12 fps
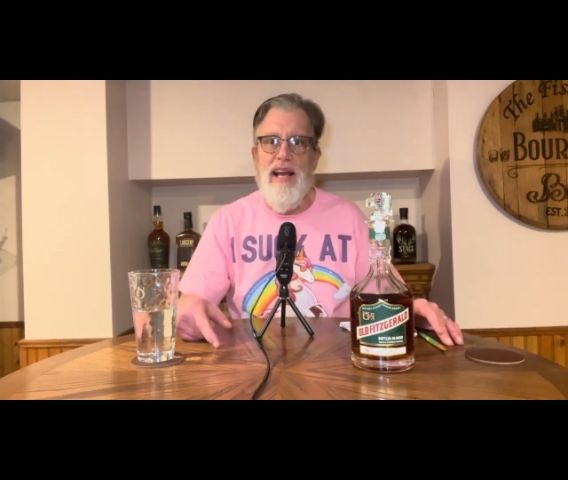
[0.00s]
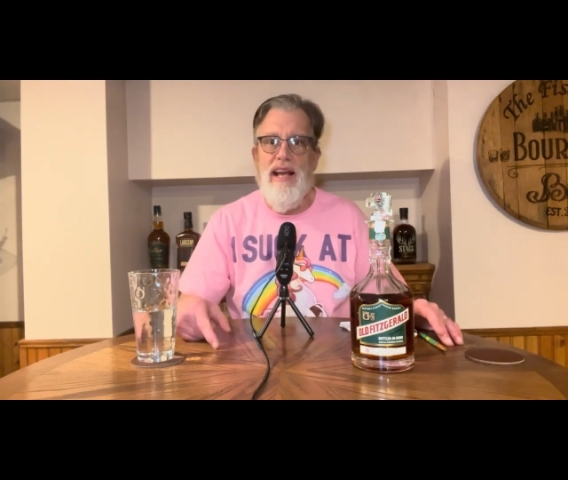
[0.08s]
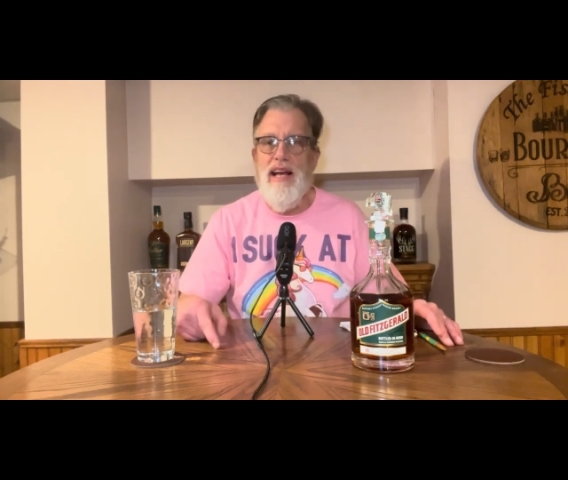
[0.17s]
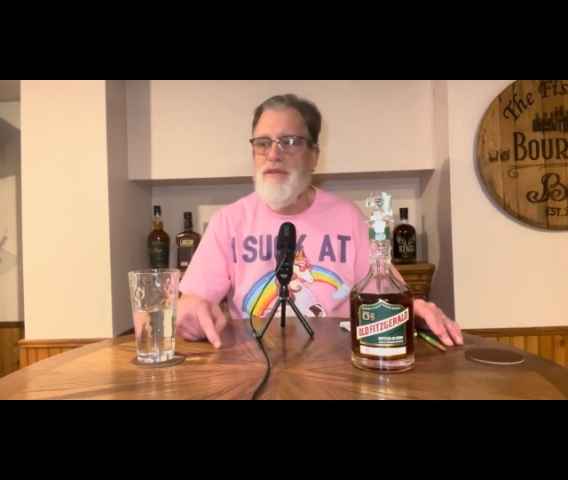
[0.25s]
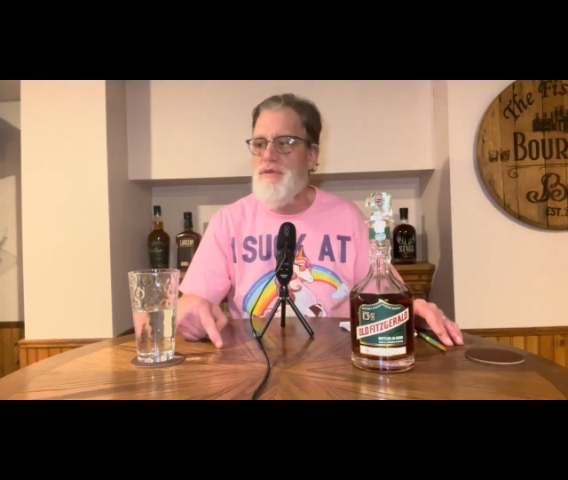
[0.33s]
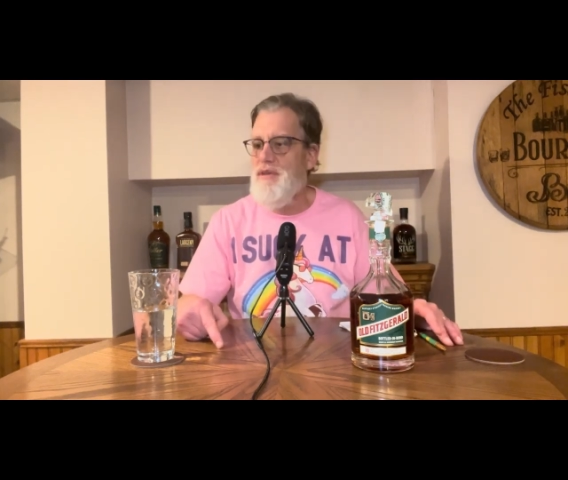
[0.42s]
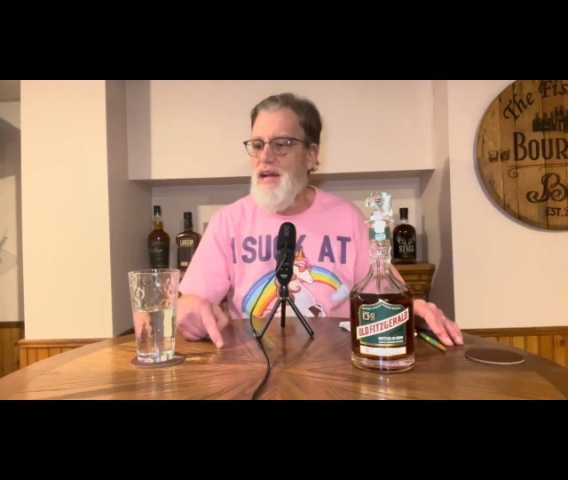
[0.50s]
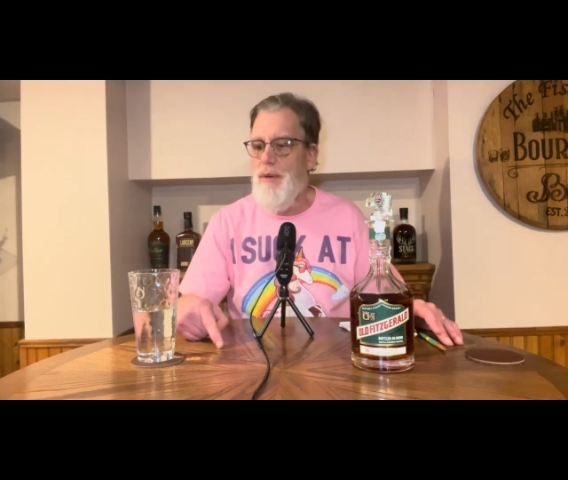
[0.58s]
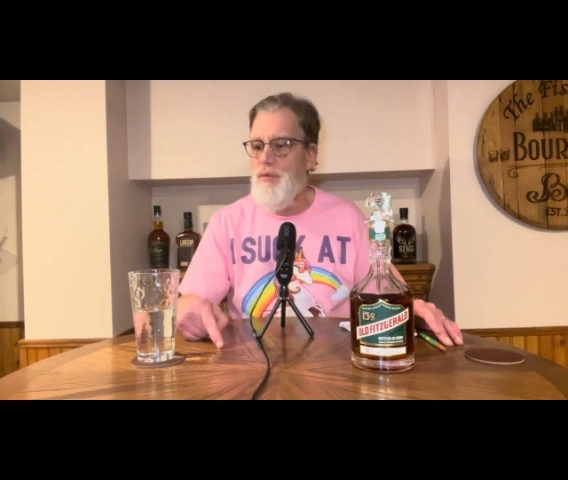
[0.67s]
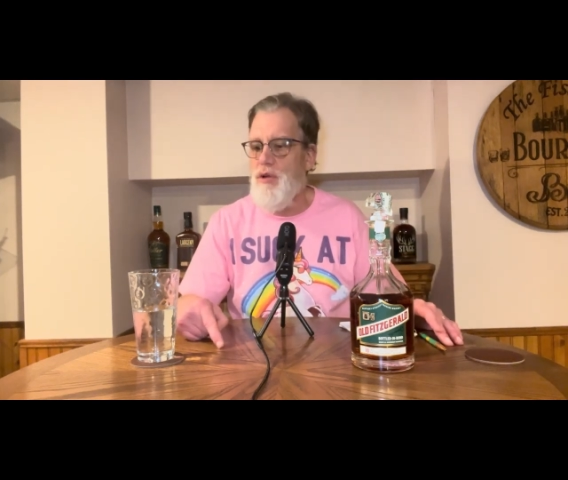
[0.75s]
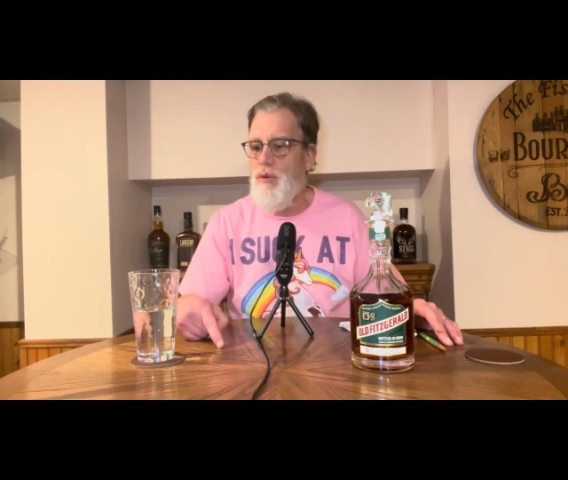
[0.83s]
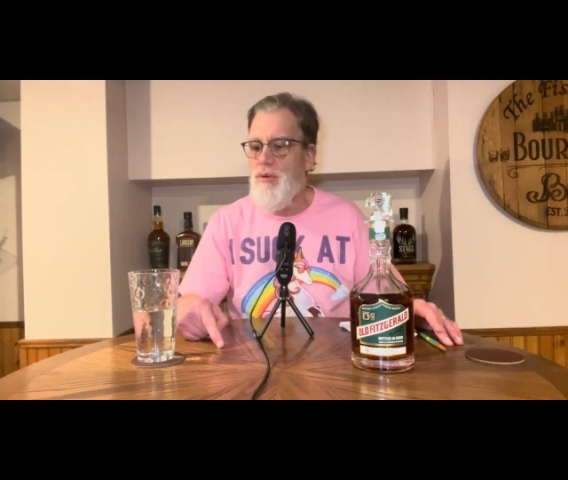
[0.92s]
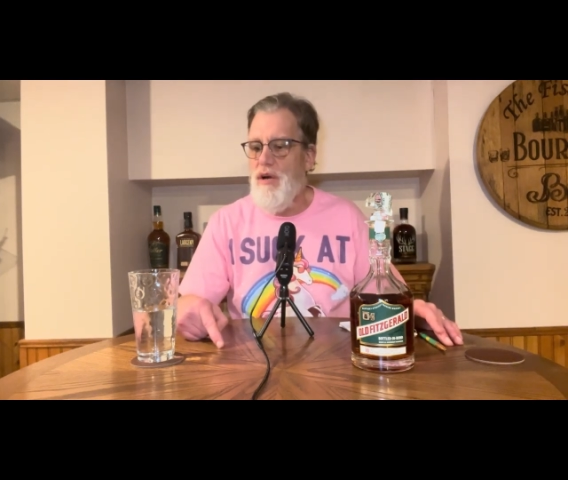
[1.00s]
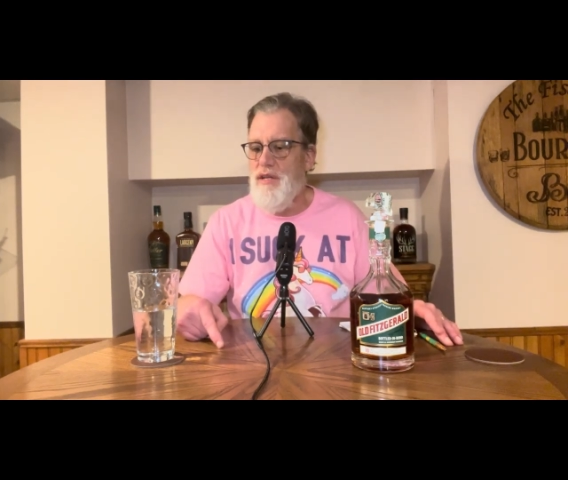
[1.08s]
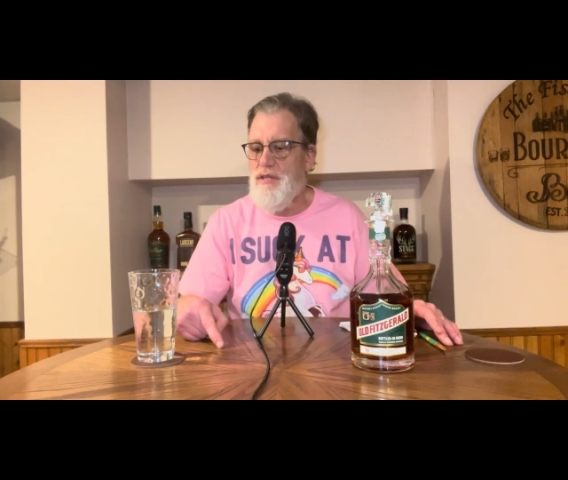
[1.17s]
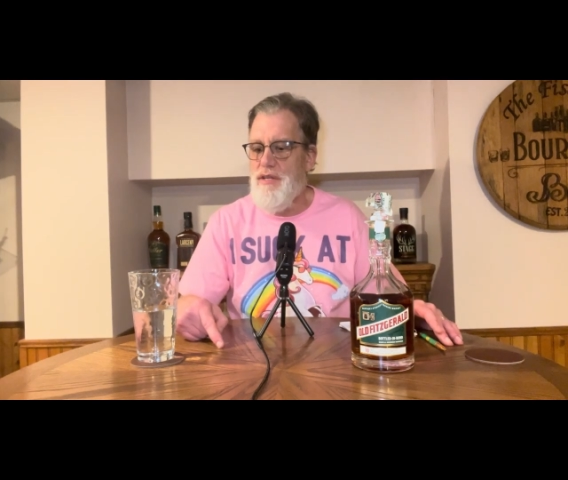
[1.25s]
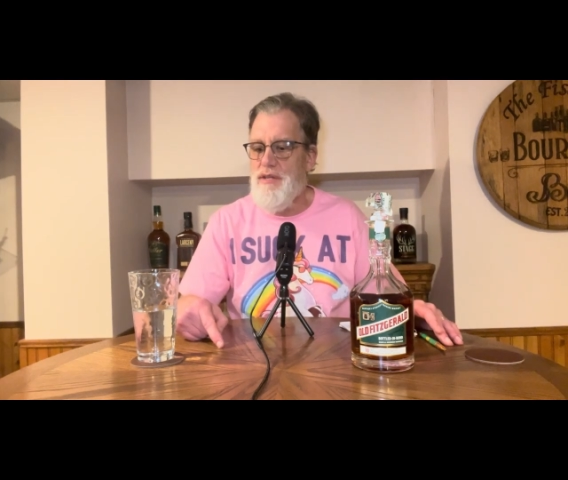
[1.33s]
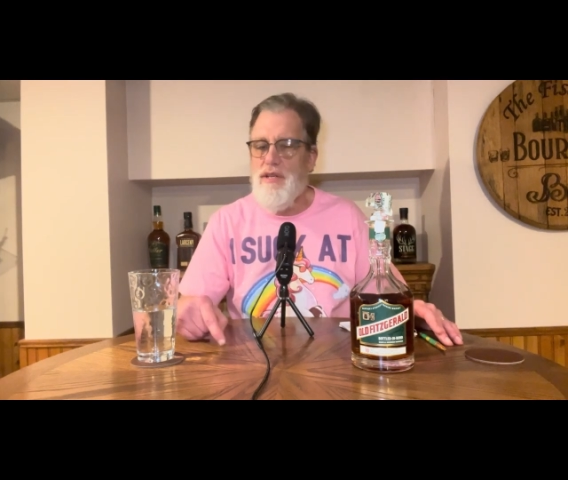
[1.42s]
astronomical
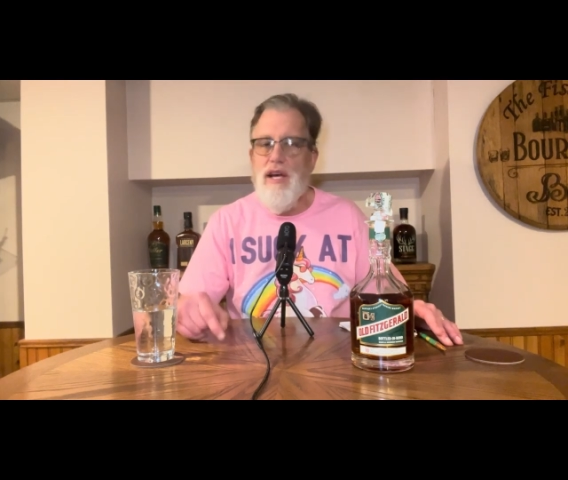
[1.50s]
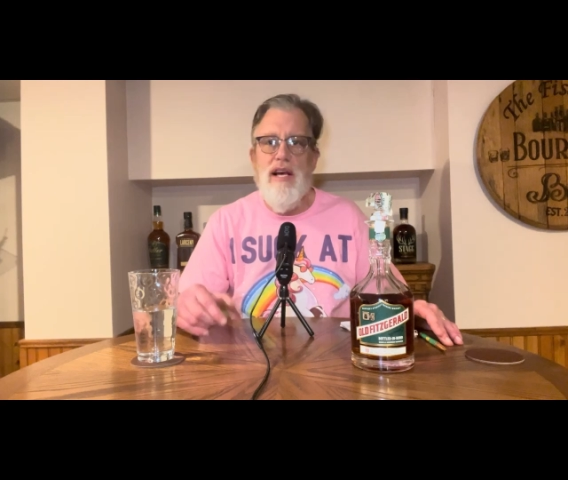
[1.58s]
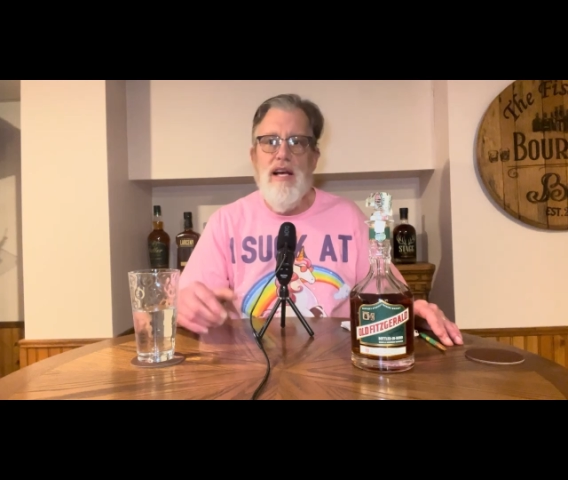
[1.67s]
prices.